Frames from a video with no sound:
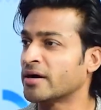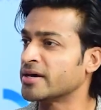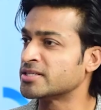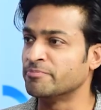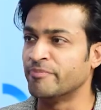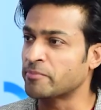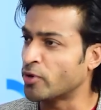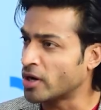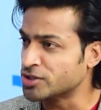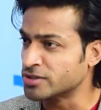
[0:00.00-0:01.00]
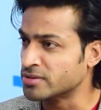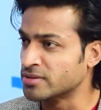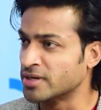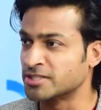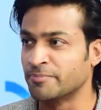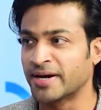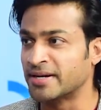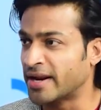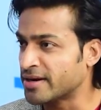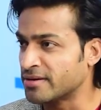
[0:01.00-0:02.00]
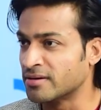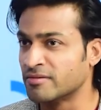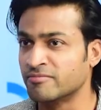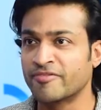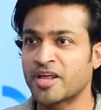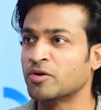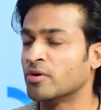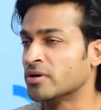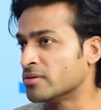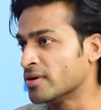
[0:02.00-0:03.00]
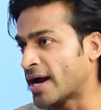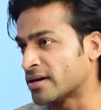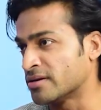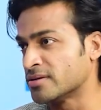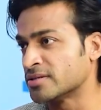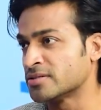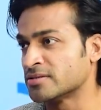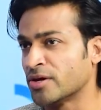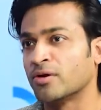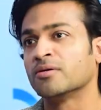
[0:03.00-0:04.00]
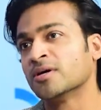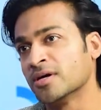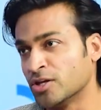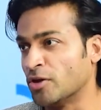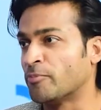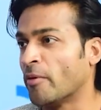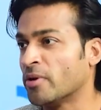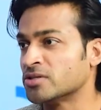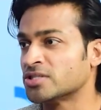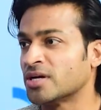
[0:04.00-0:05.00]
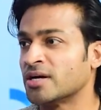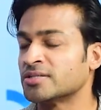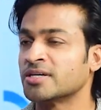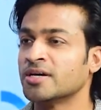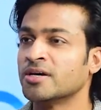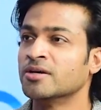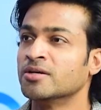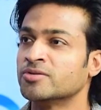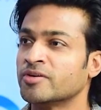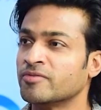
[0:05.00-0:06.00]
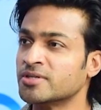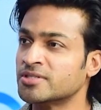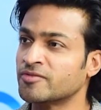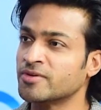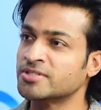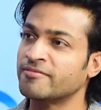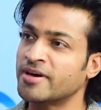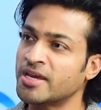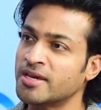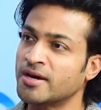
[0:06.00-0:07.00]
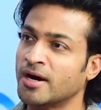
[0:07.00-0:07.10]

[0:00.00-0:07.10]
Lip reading: na kahin it's a big production, it's a big director, very good actors, you know, the prominent stars. So it was a very